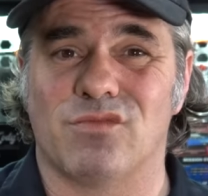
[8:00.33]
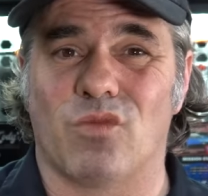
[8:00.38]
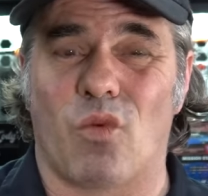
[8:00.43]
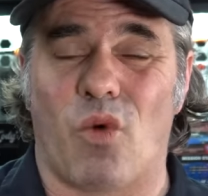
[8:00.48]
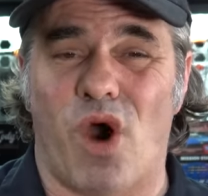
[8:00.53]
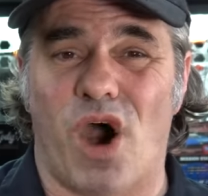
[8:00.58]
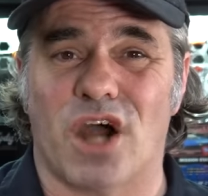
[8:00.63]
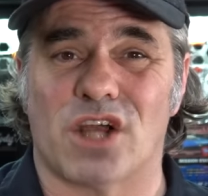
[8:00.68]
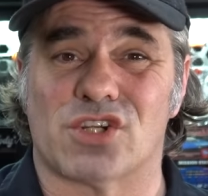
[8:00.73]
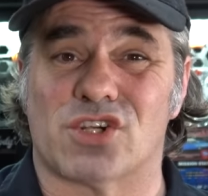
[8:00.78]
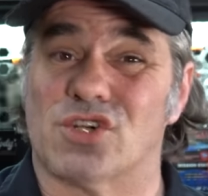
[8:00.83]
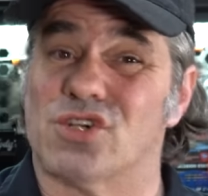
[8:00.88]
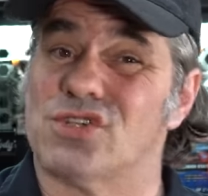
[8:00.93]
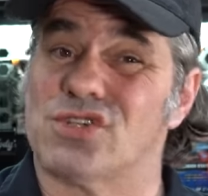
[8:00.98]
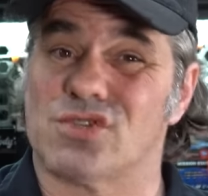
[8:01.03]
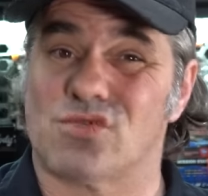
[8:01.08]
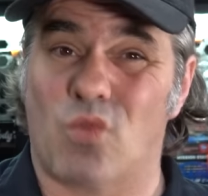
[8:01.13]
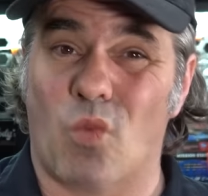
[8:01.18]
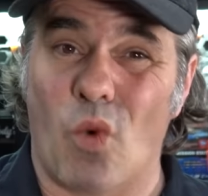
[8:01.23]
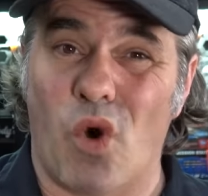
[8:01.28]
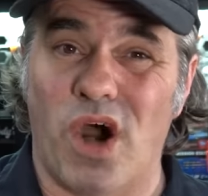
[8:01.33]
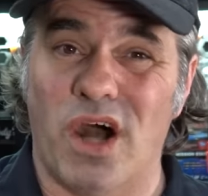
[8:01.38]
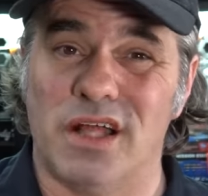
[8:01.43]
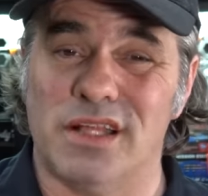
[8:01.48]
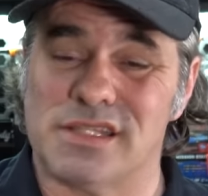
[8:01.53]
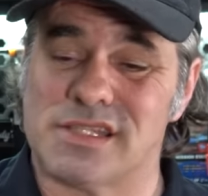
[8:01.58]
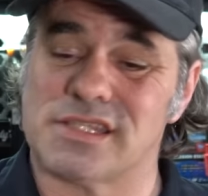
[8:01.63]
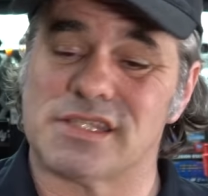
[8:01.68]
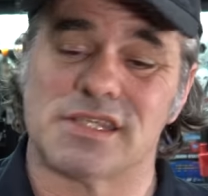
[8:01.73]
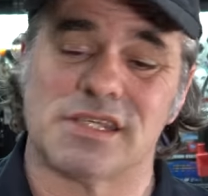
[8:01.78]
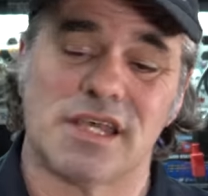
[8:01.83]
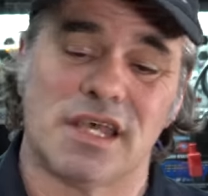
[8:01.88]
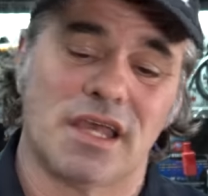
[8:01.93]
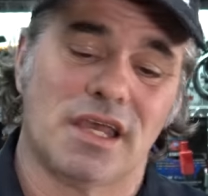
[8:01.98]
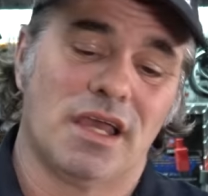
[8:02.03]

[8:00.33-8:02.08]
washers once.